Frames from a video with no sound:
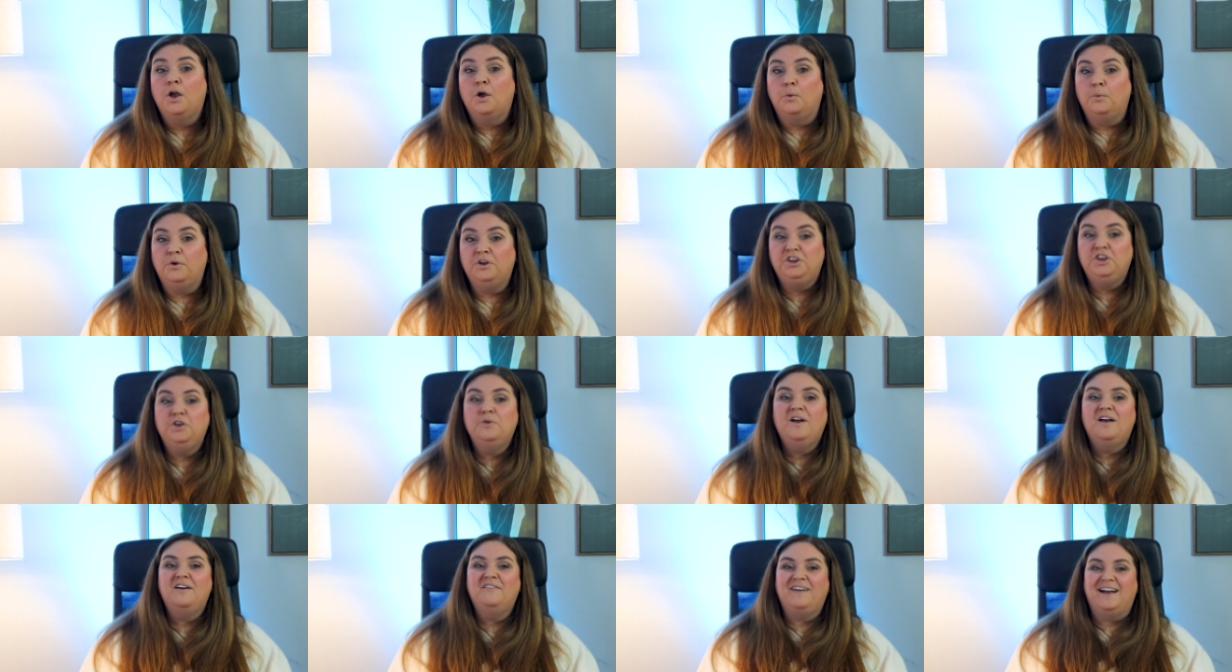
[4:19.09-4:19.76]
When
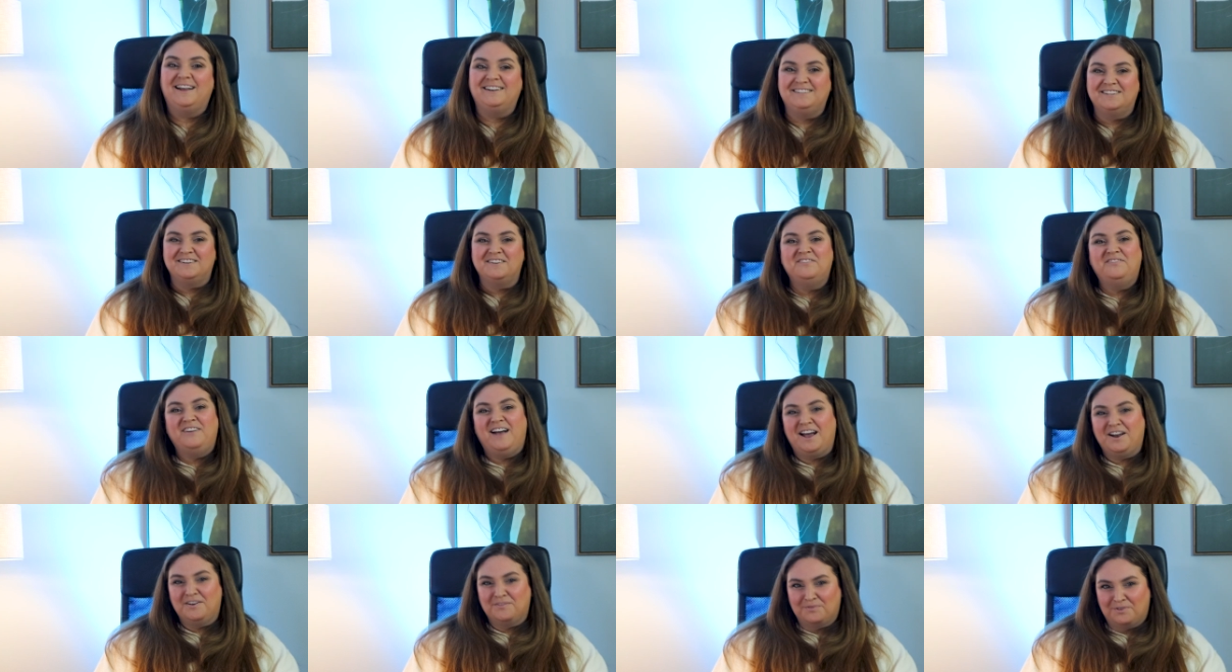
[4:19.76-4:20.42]
you have
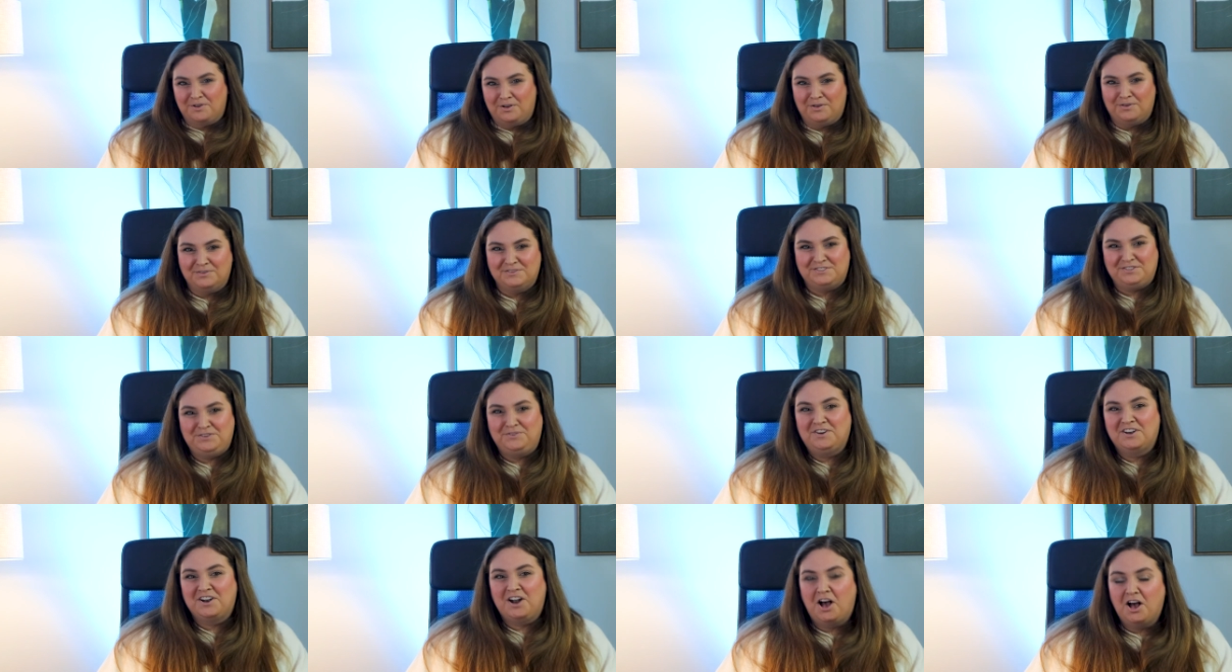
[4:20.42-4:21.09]
identified roles,
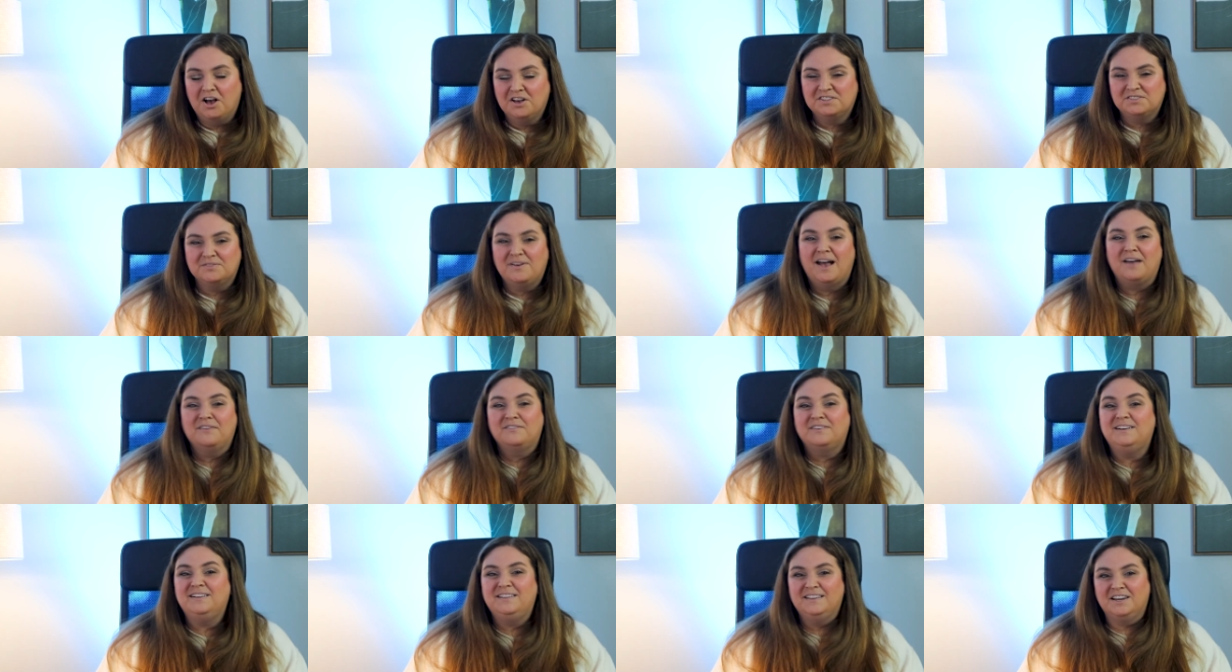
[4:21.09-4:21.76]
you can also
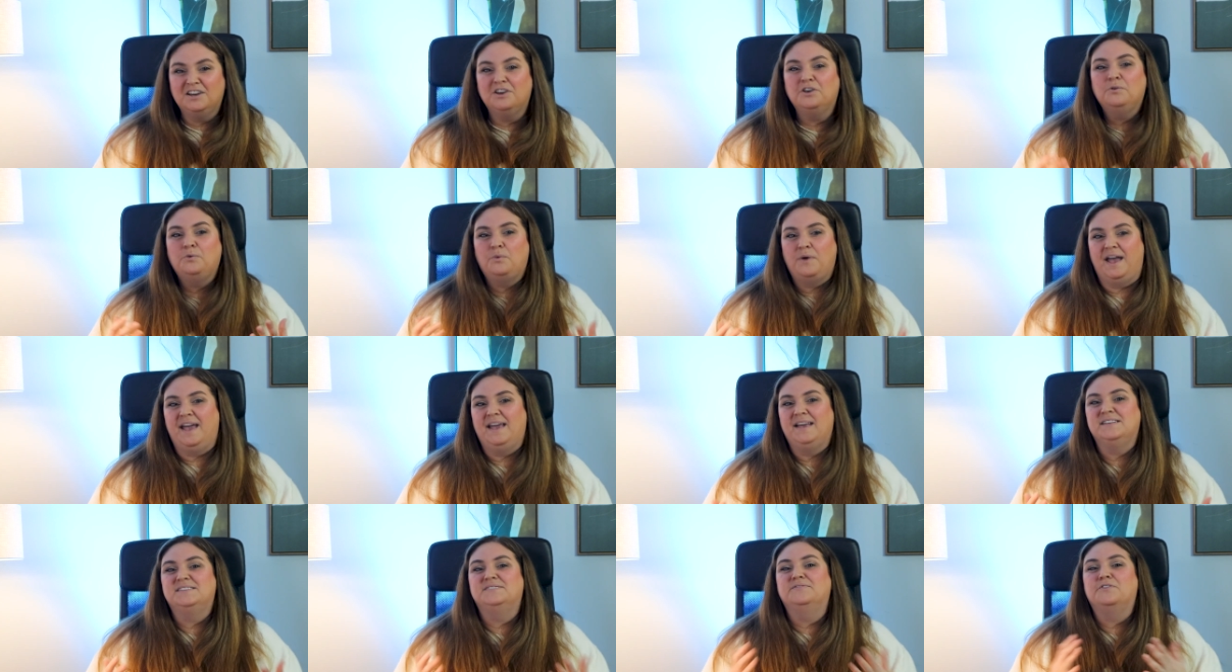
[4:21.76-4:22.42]
have clear
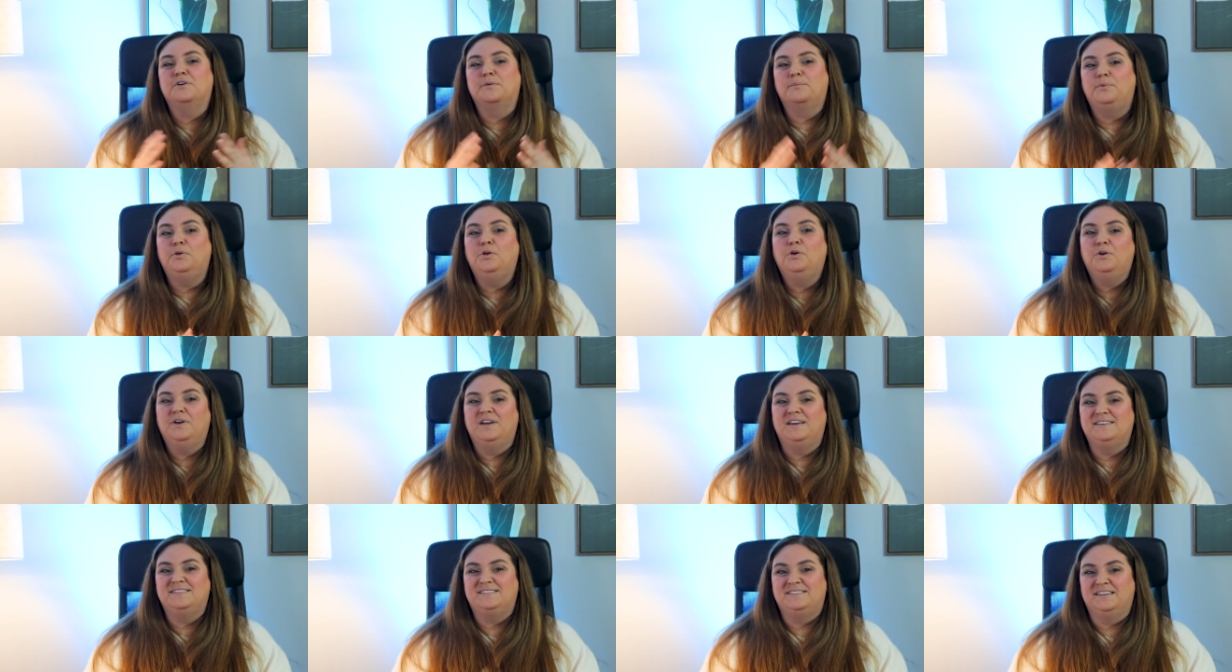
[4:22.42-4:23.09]
ways for
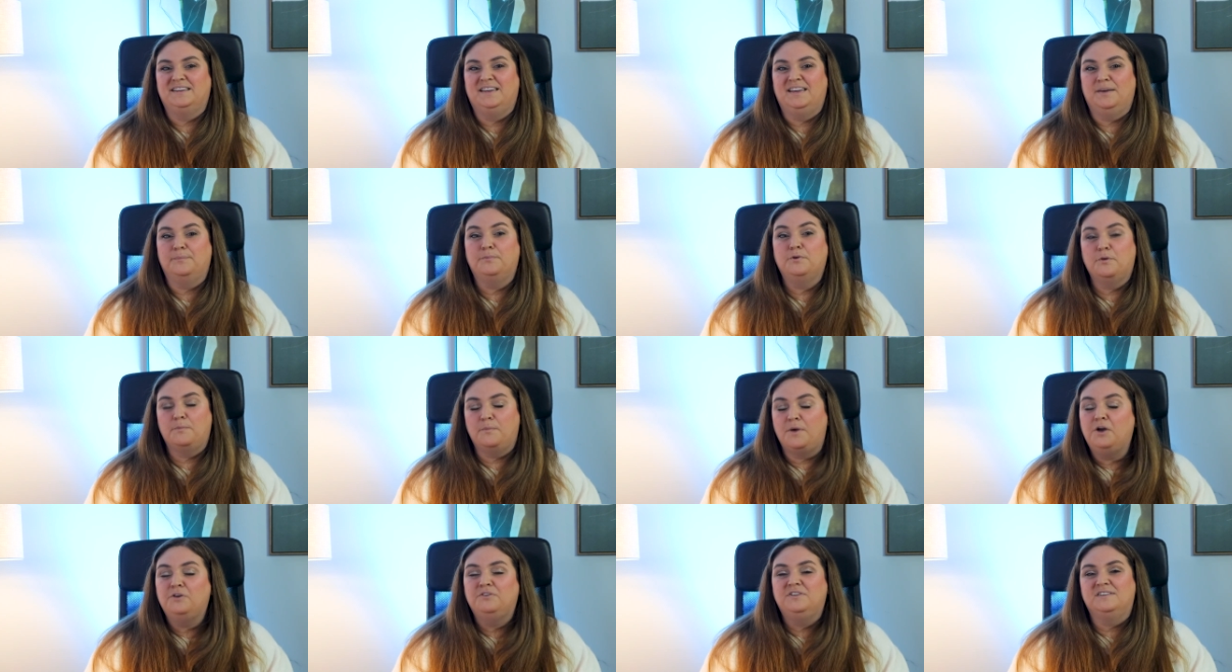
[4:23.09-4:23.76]
employees to get
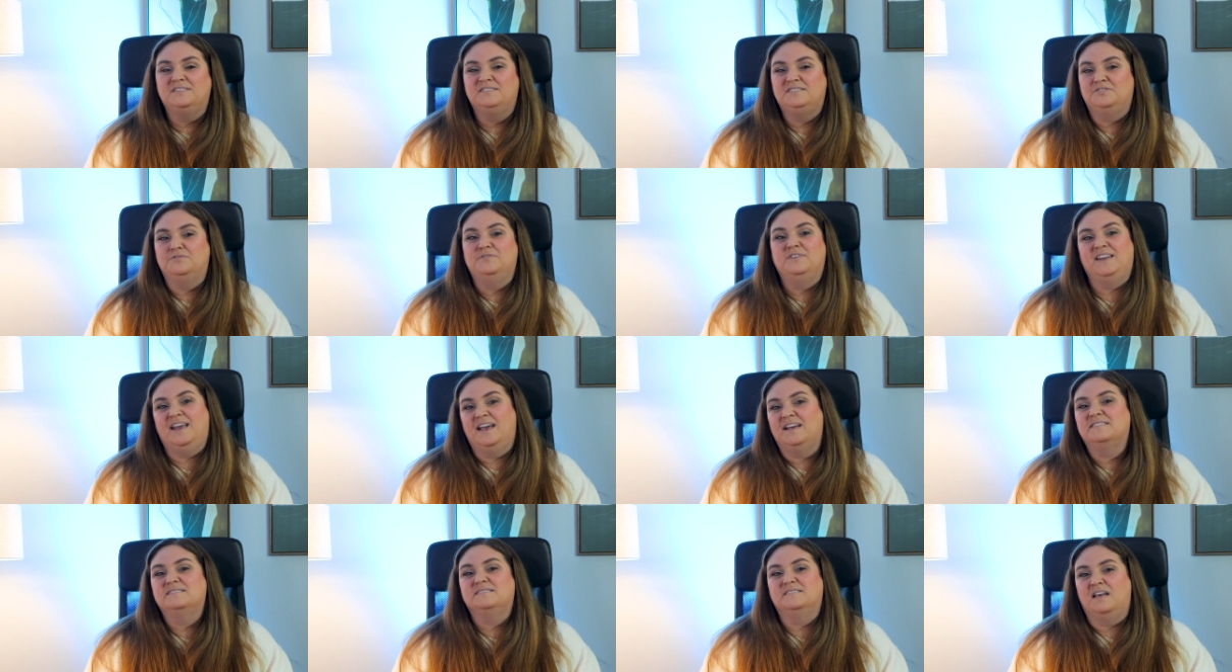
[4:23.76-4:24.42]
promoted to a
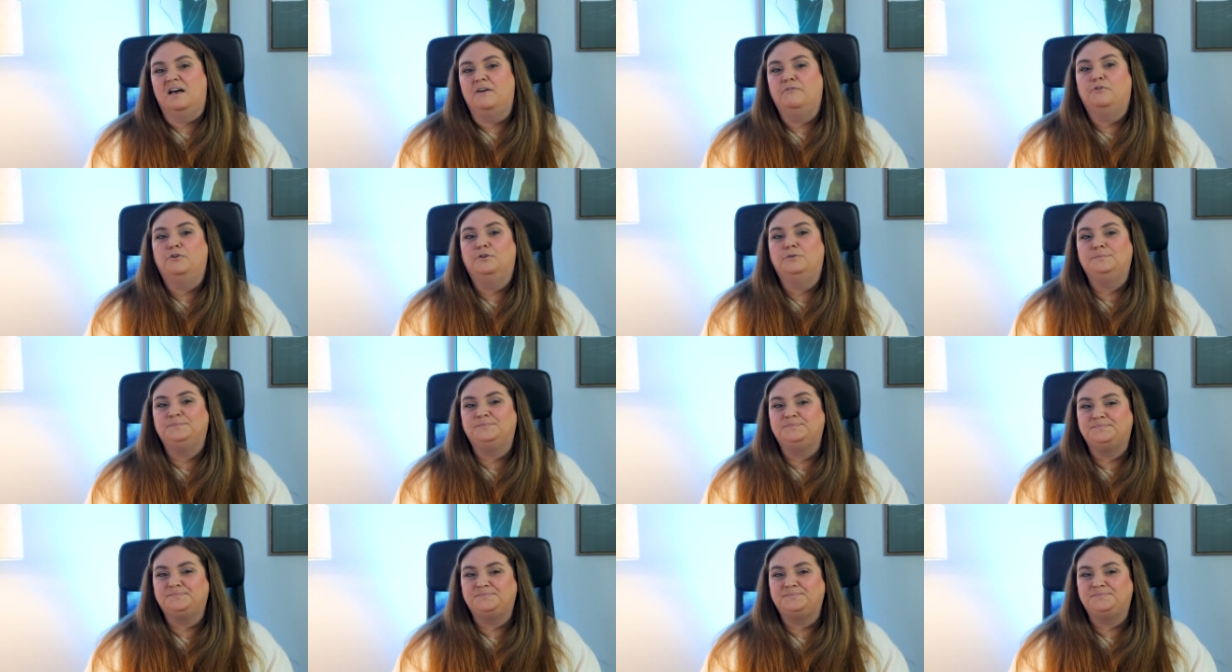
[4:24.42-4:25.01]
next level.